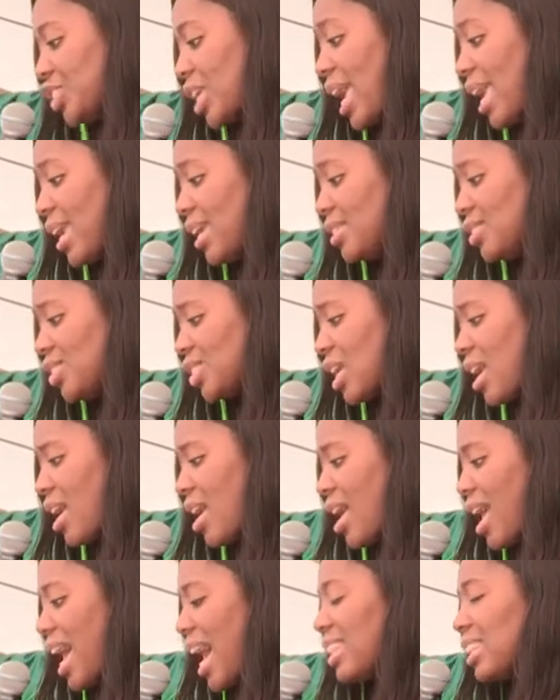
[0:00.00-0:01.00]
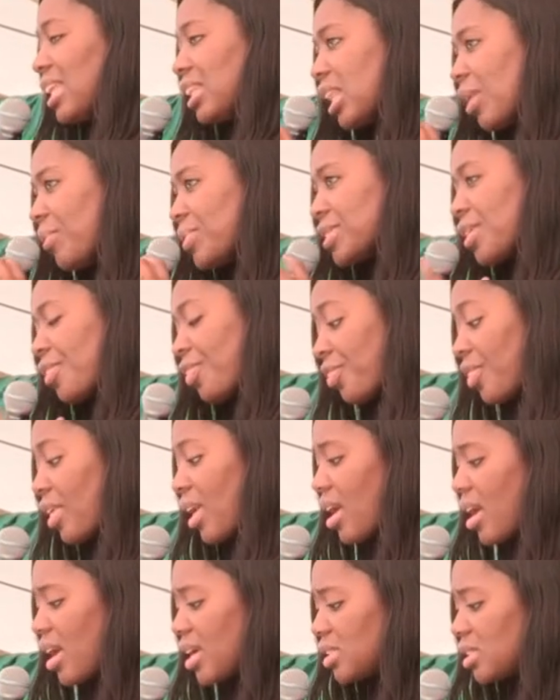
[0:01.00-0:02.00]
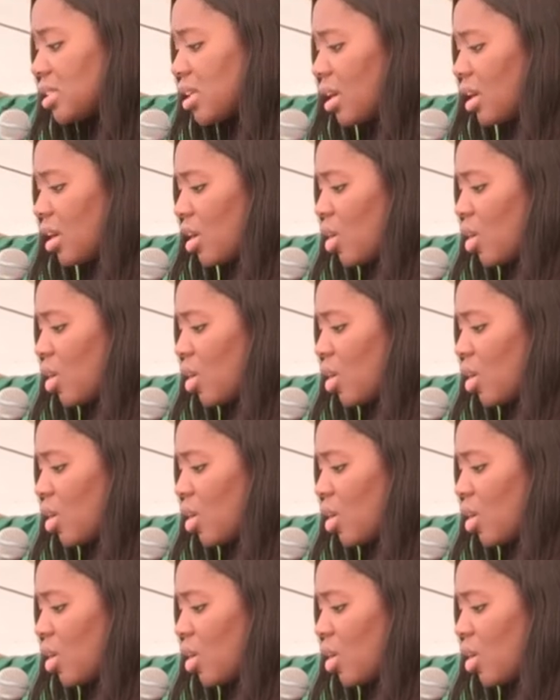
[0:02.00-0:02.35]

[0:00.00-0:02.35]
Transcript: change. And then there was a third